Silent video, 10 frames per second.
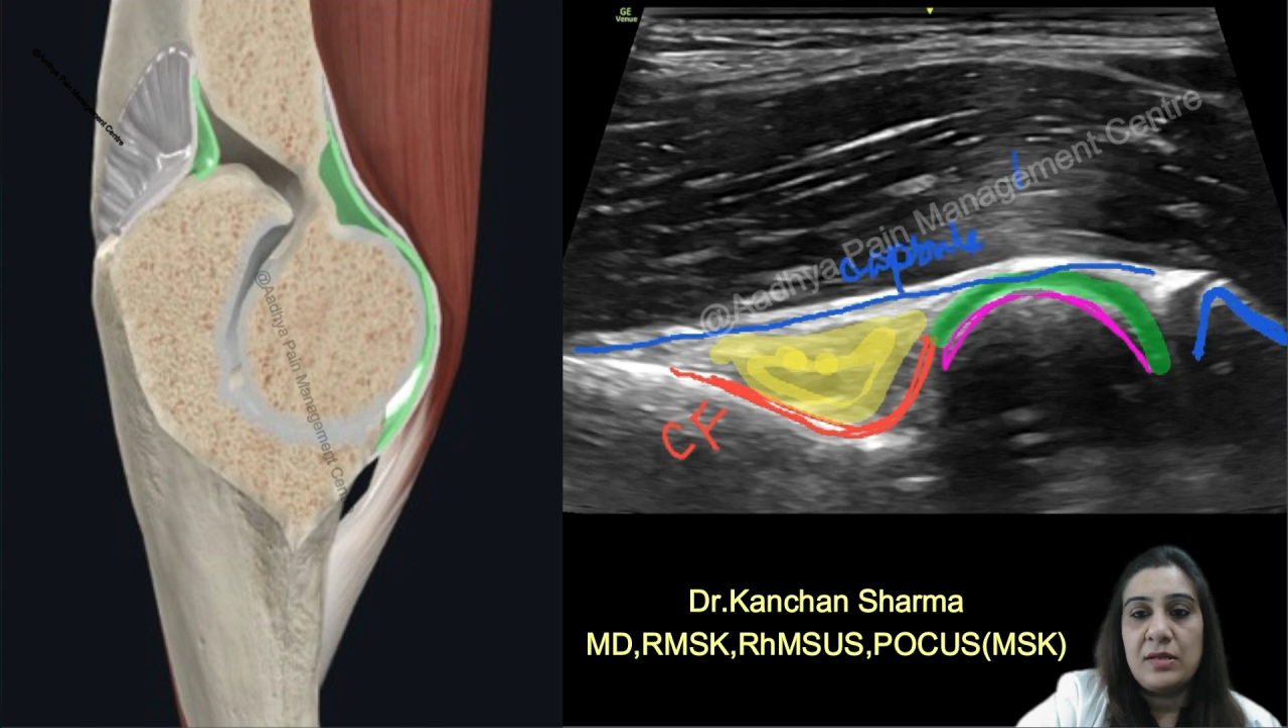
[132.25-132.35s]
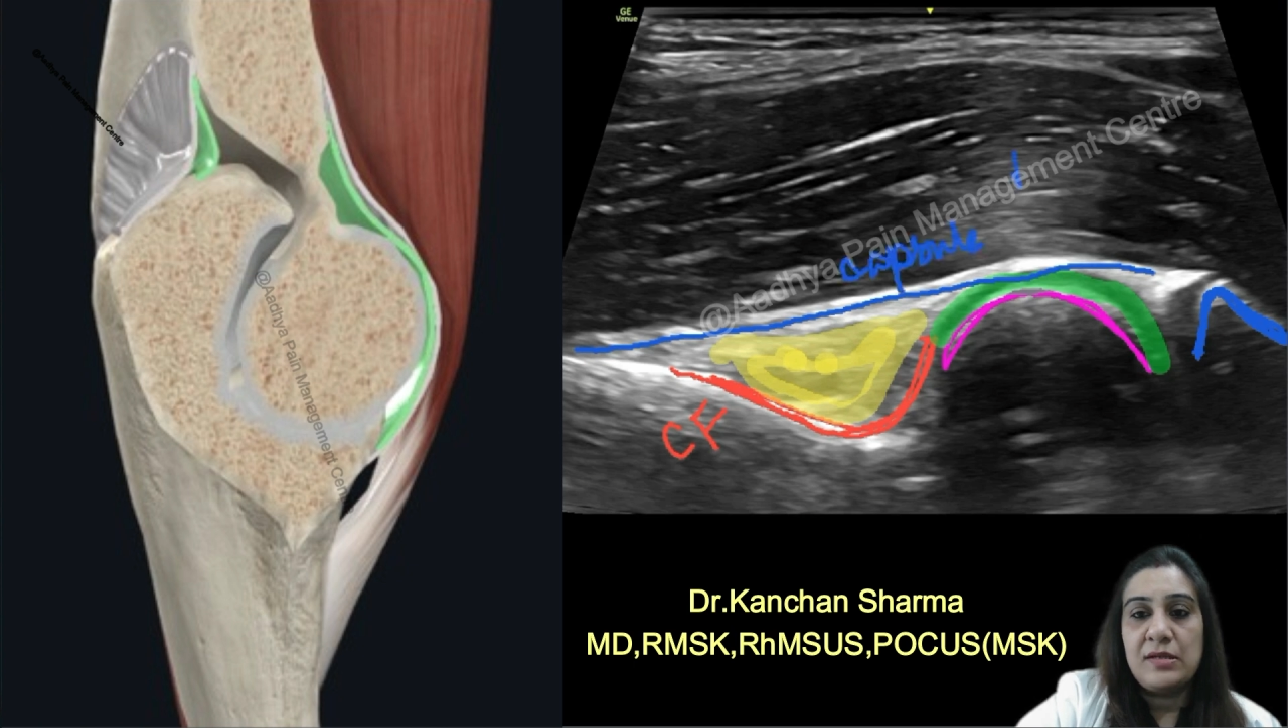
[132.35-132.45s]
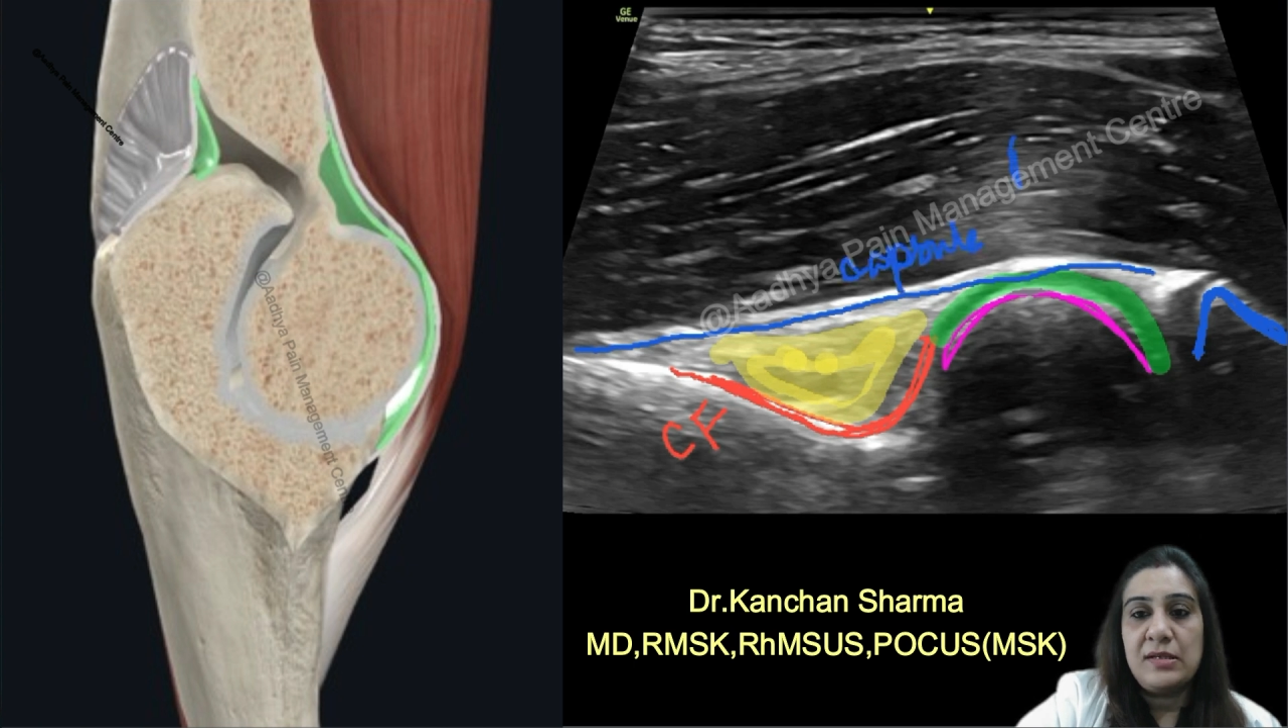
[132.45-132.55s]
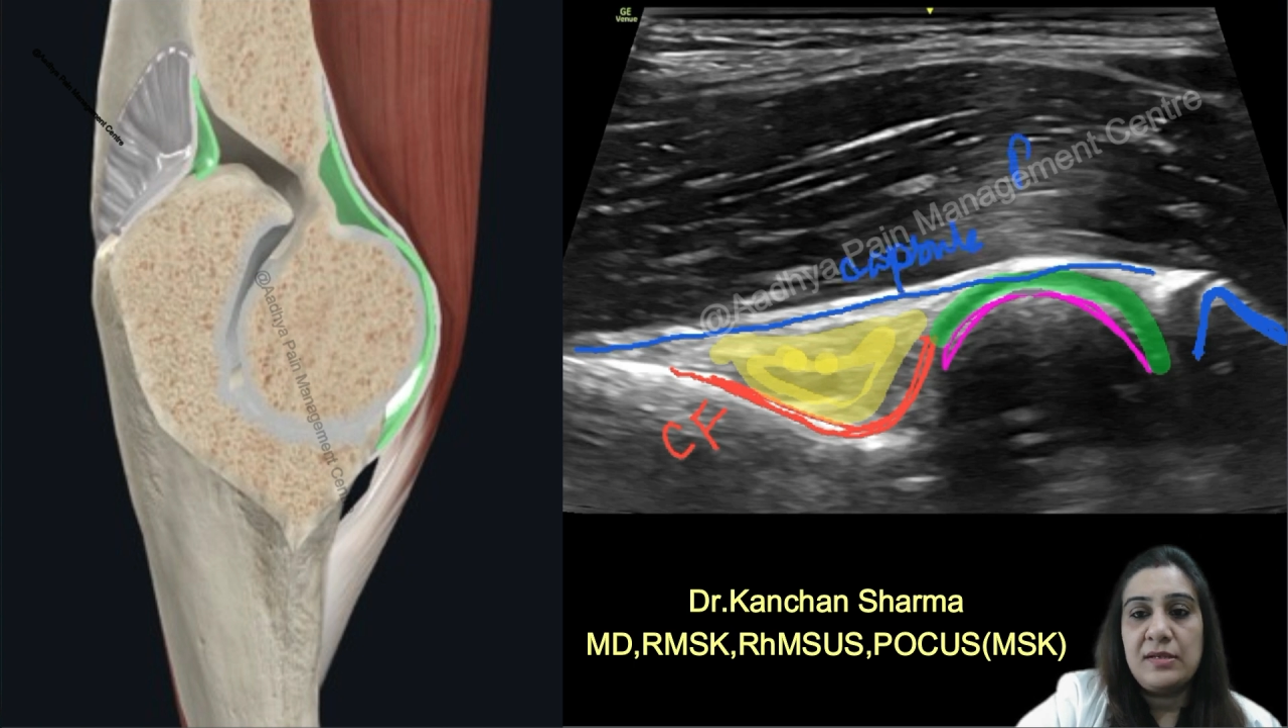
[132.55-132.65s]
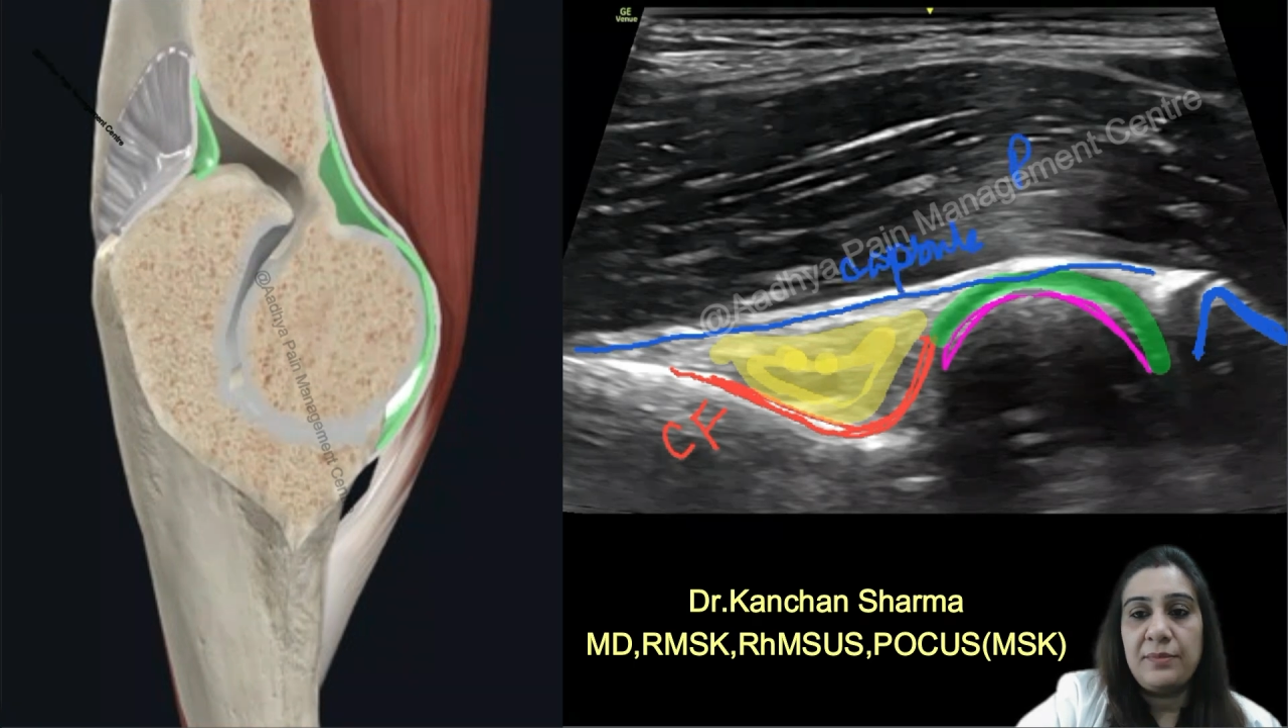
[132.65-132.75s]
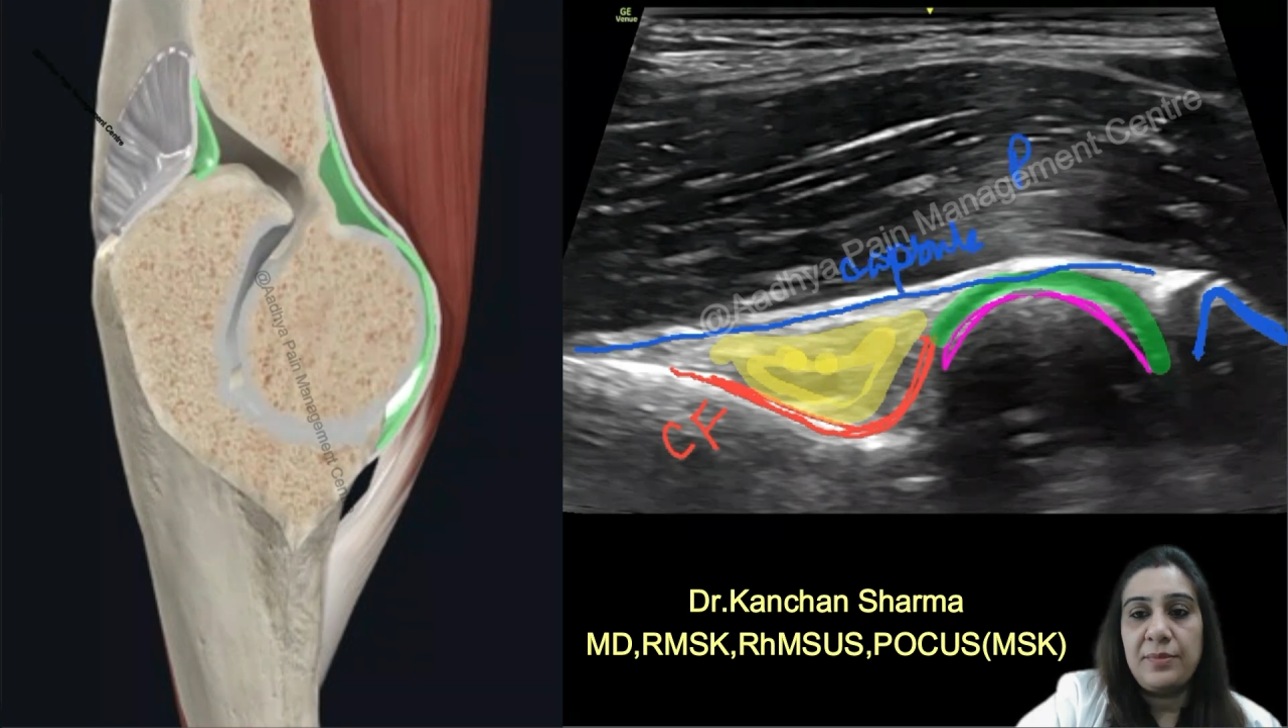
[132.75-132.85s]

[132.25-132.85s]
This is the